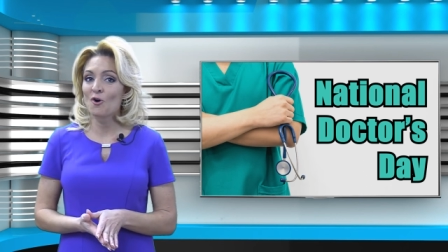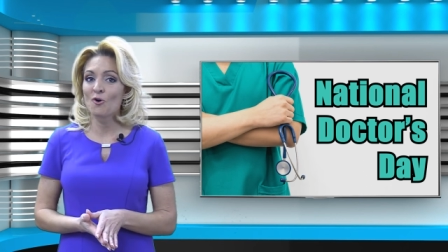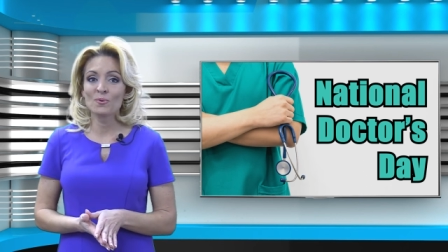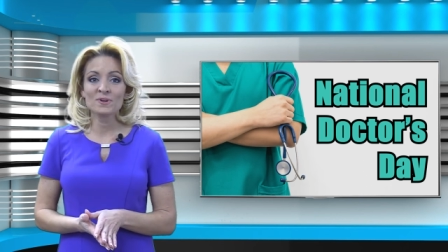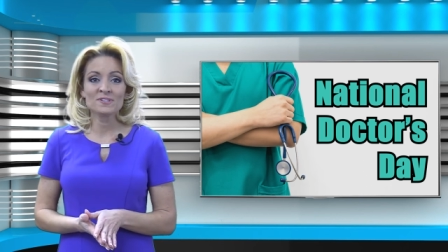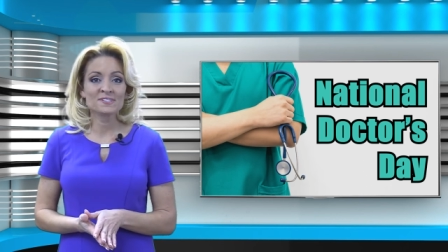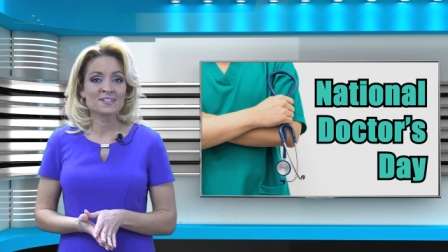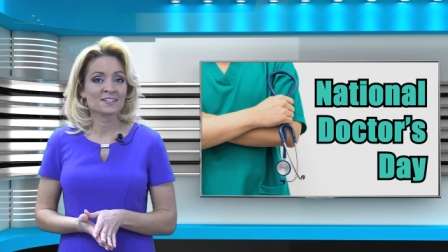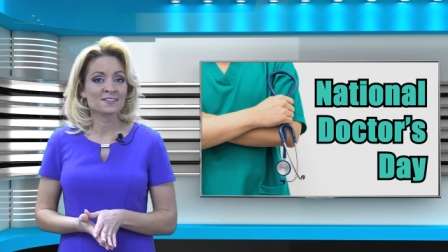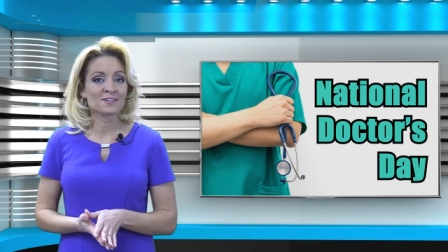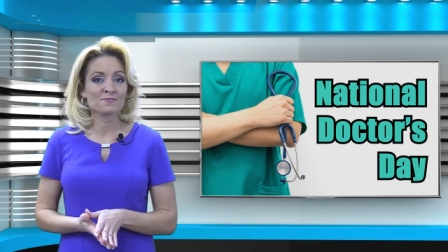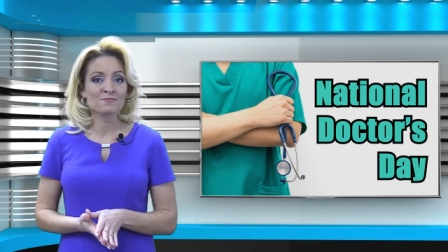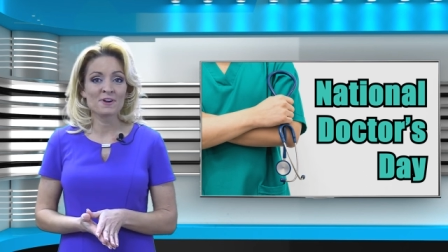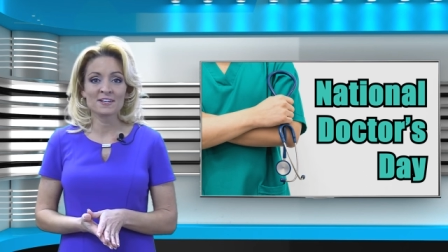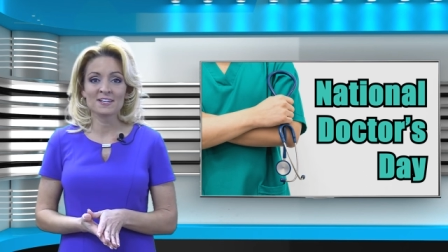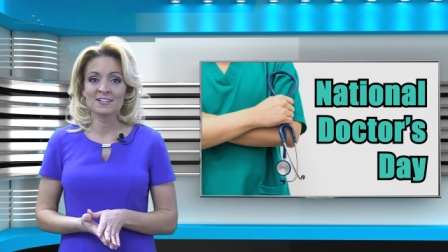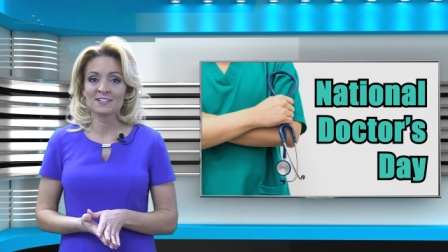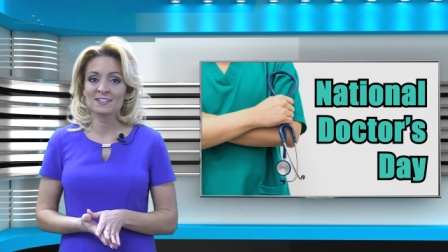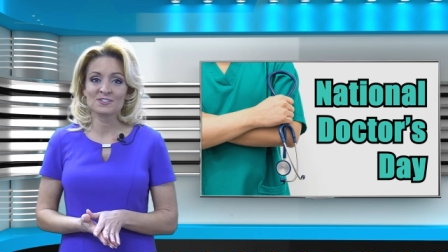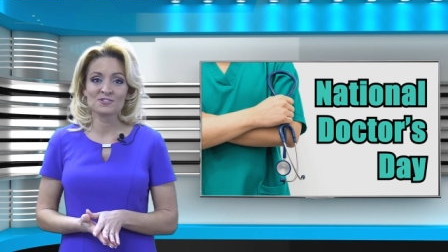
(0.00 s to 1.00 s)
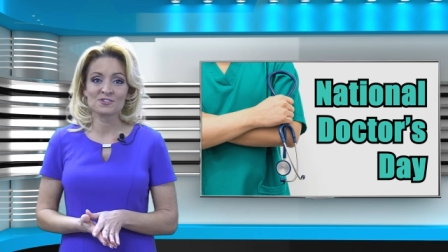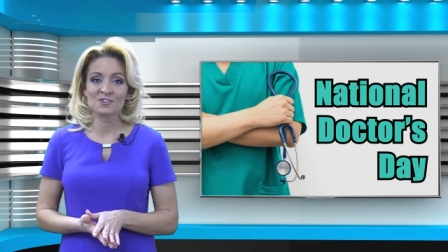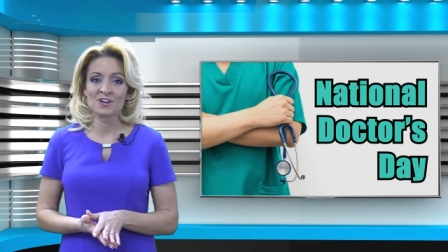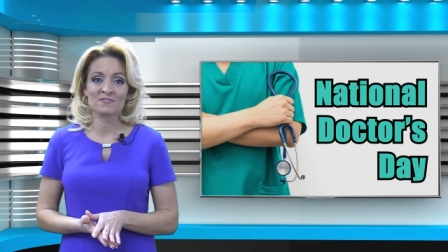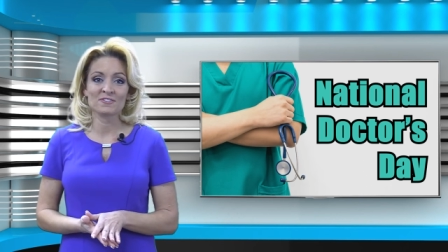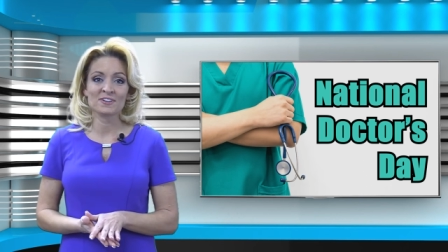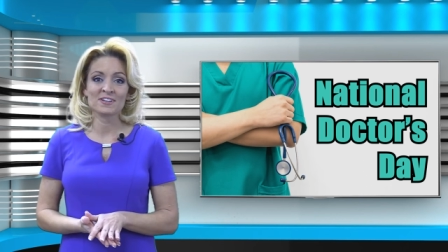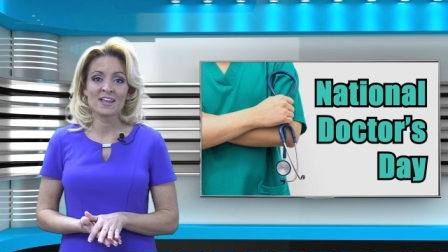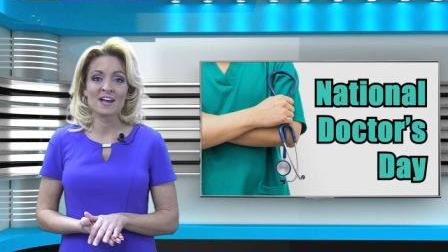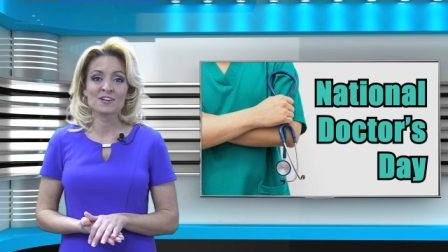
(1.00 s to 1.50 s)
always get the recognition
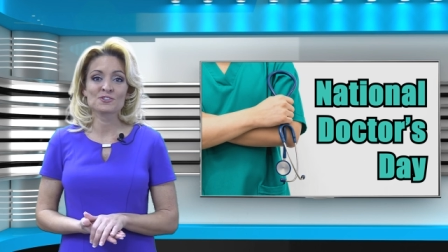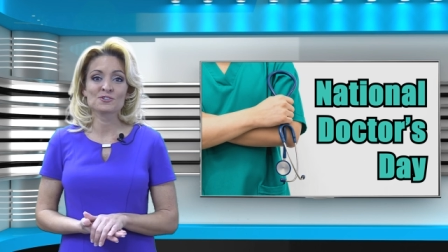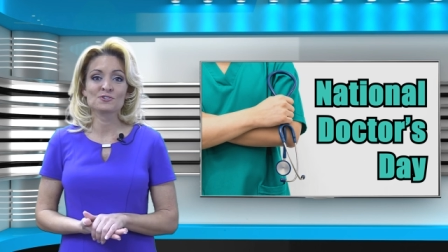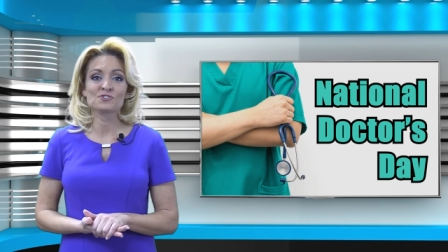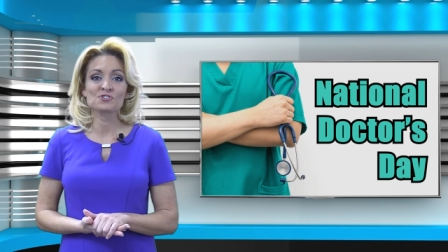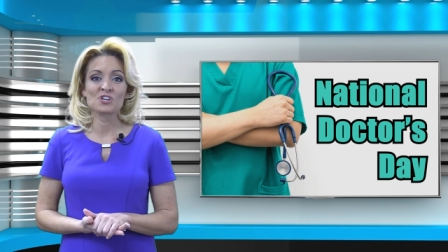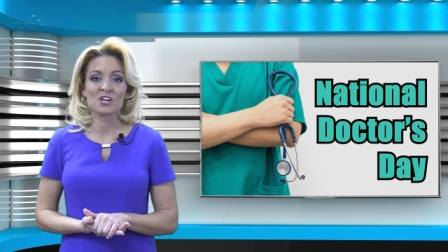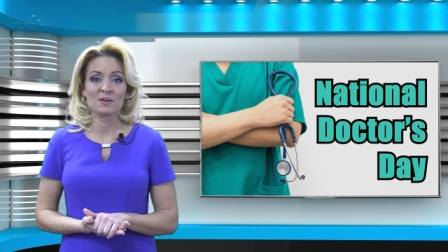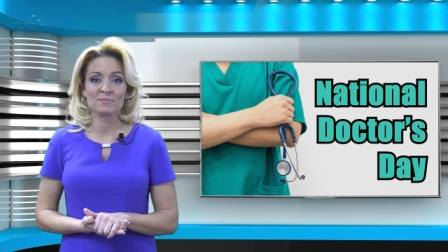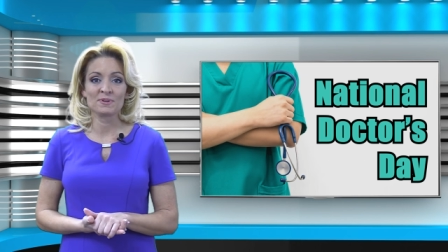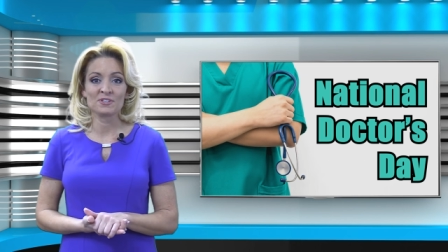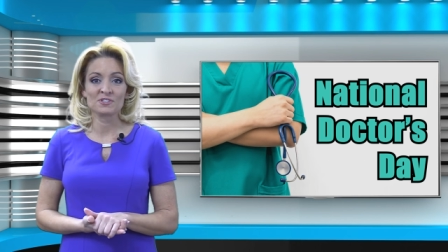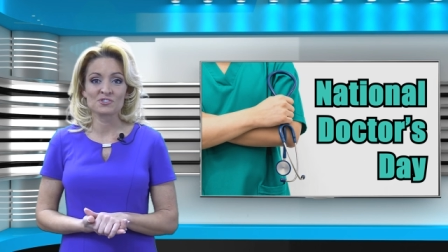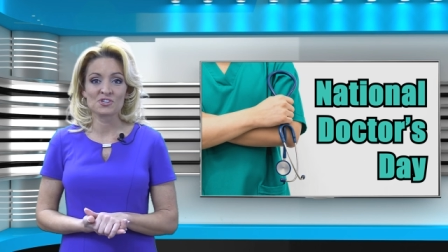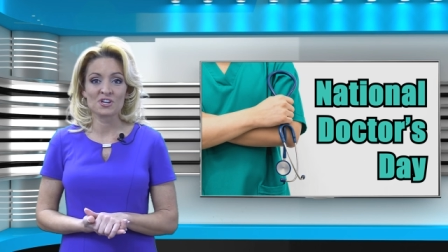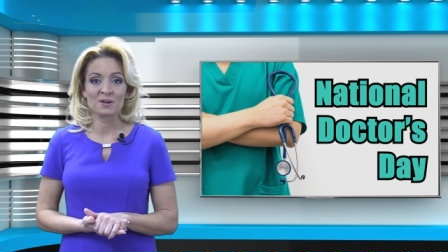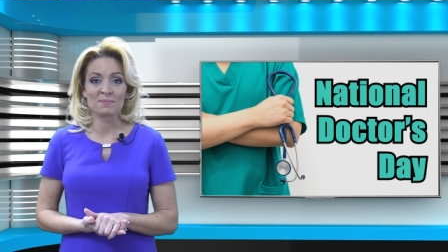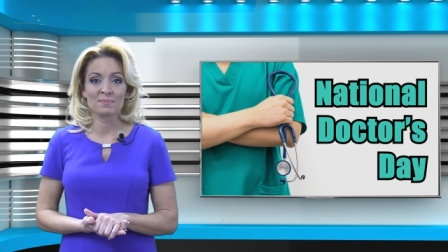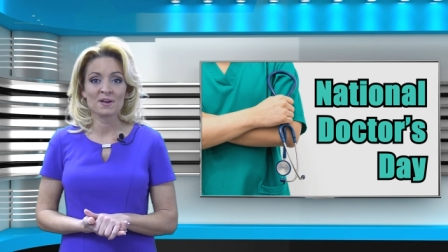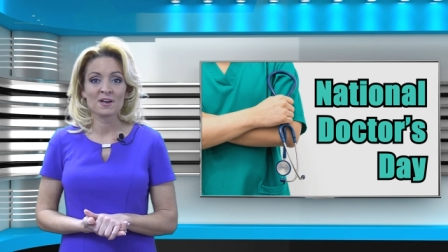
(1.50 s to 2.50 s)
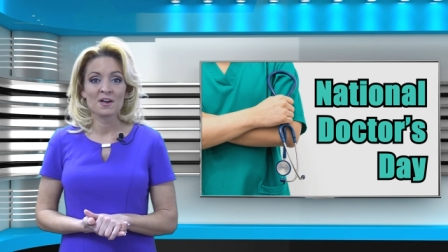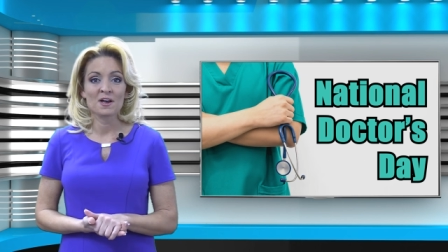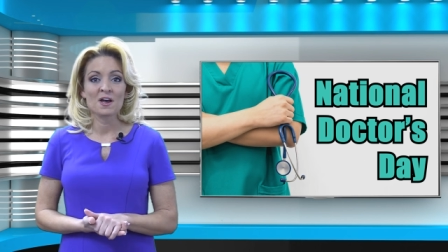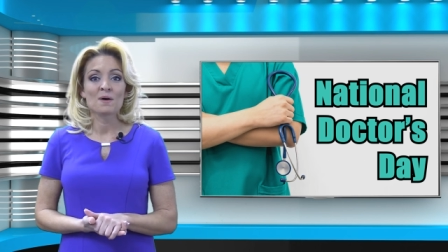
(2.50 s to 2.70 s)
of a national championship.